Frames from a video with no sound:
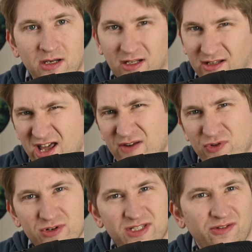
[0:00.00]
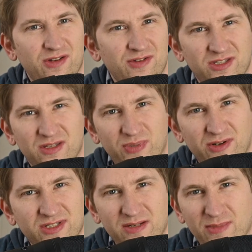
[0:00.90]
A lot of you are still using the
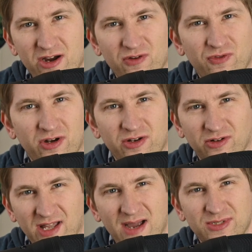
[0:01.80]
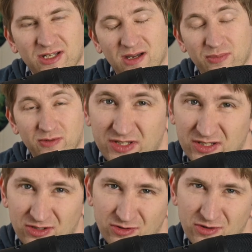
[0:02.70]
built-in microphone on your laptop.
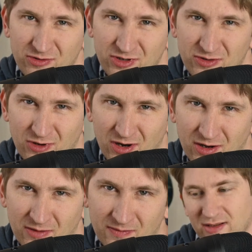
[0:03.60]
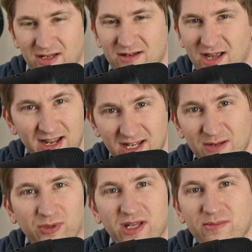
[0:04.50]
You know who you are. And I can't
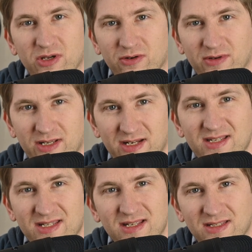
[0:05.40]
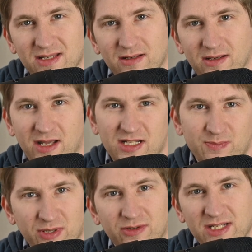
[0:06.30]
blame you. It is easy, and it's
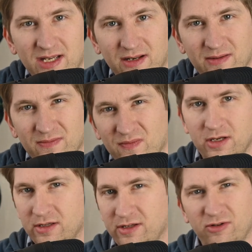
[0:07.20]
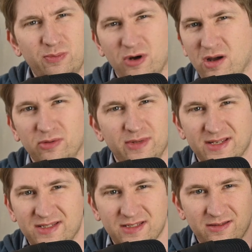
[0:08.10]
built in. The only problem
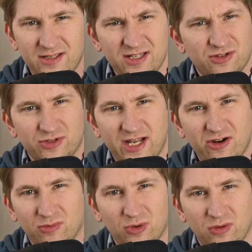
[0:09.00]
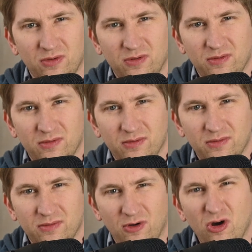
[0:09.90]
is, these things are terrible.
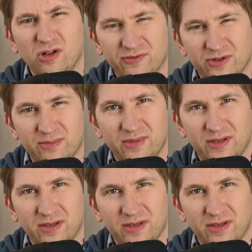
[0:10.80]
All of them.